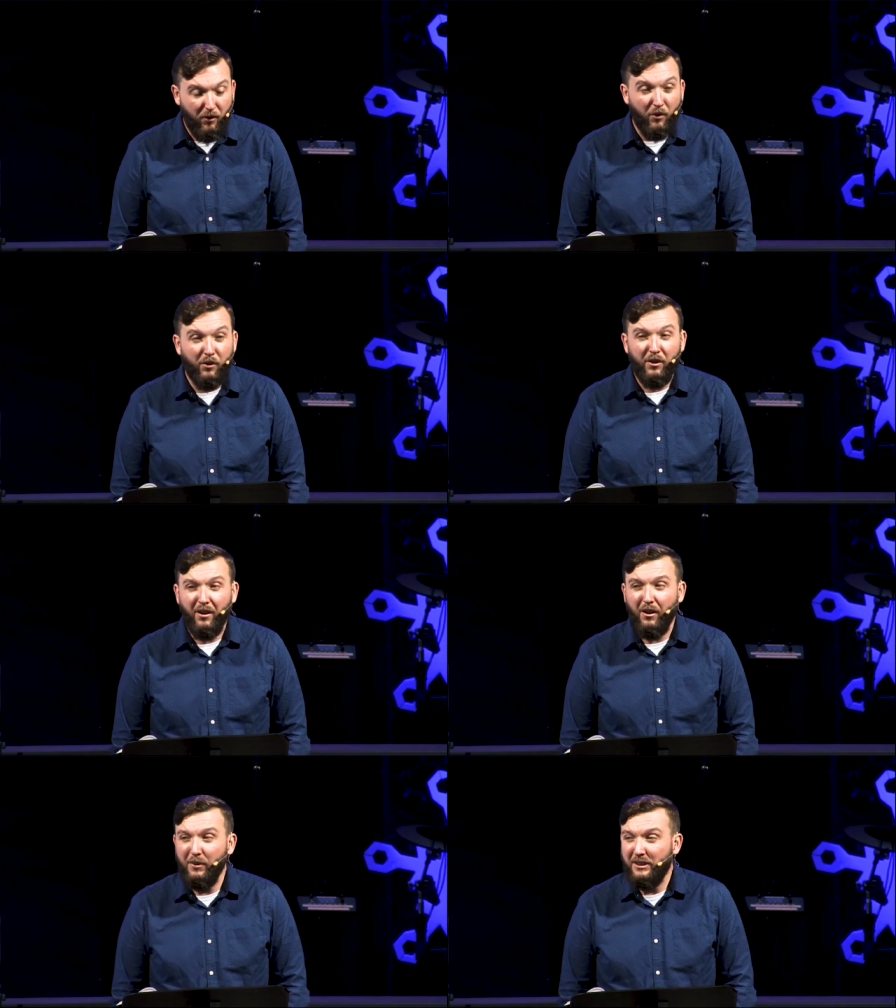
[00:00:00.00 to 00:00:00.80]
or
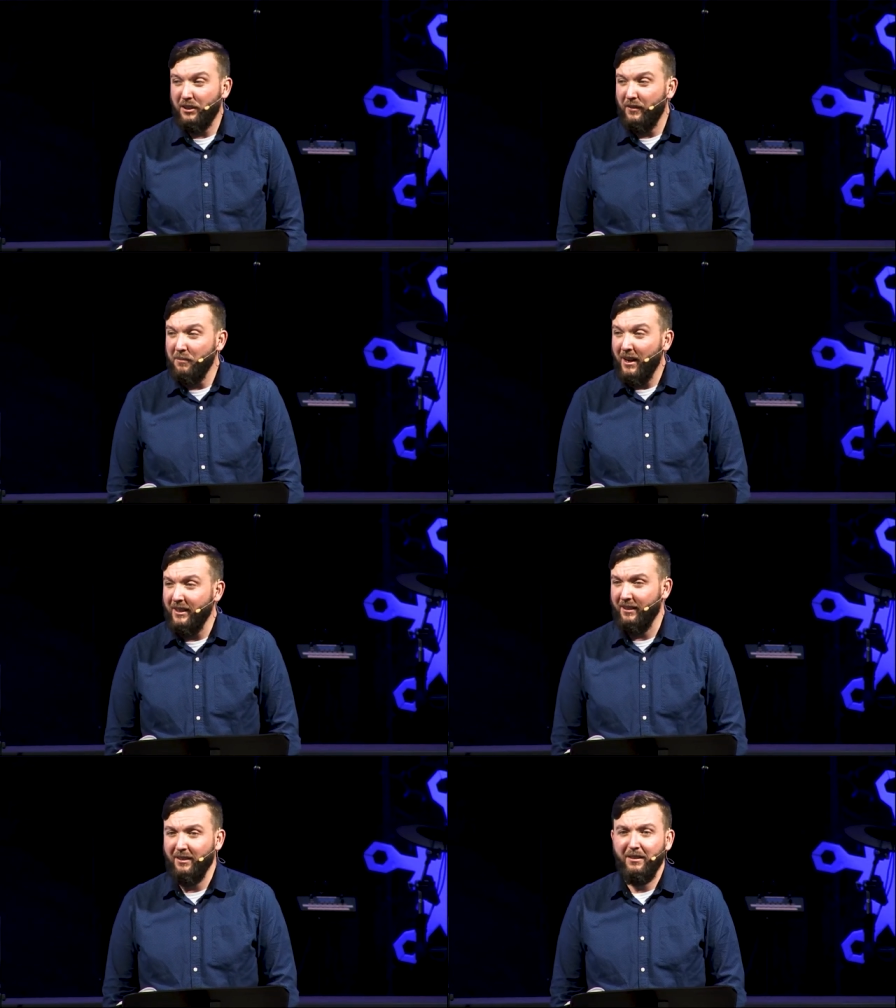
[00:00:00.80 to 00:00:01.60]
are we serving
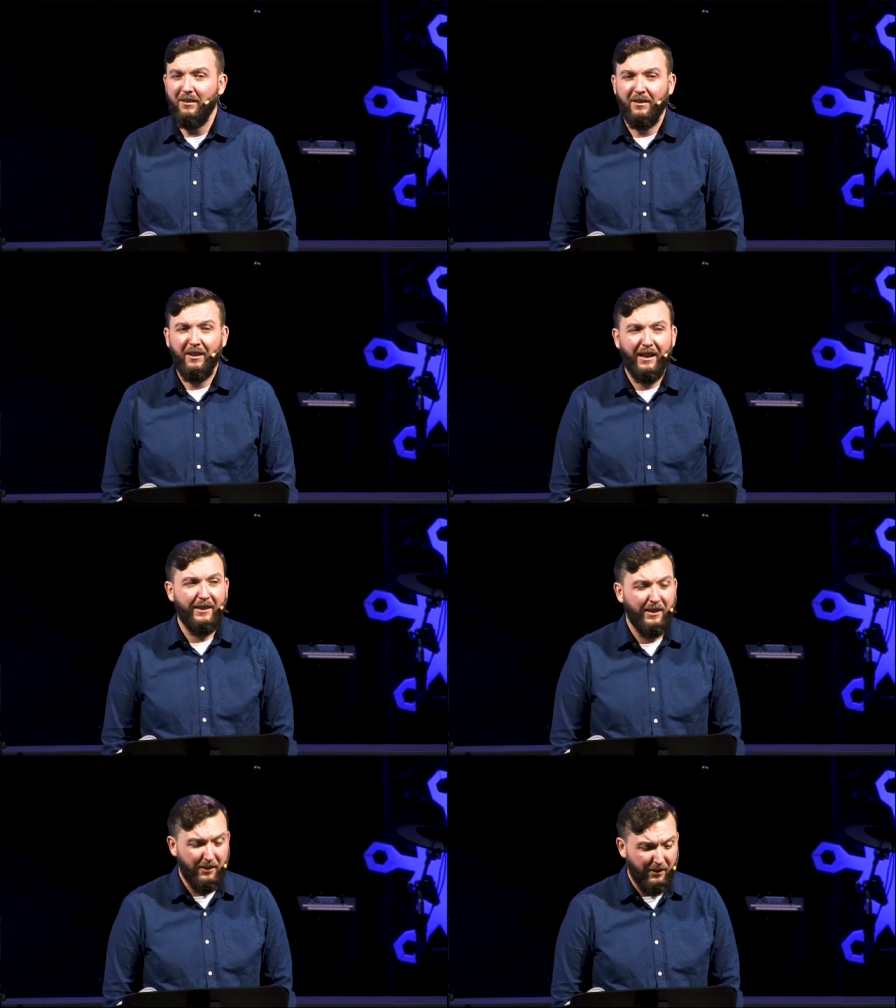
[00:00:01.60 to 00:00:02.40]
money at
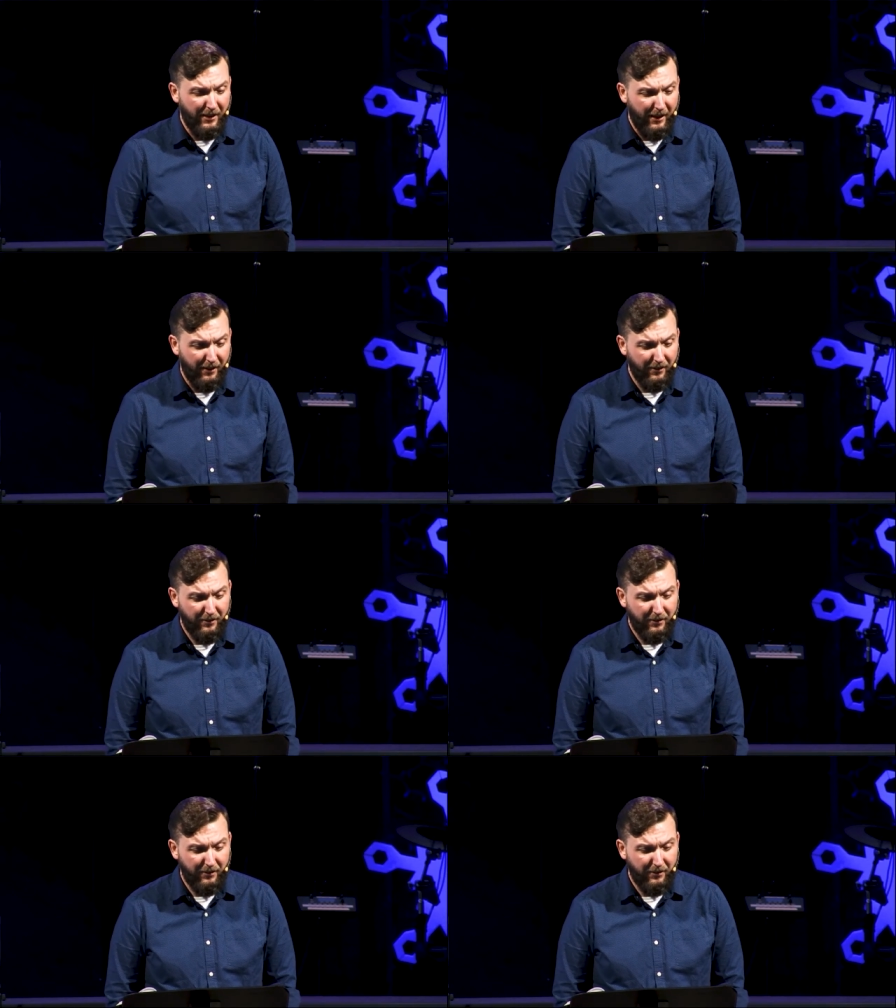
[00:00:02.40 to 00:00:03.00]
the end of the day?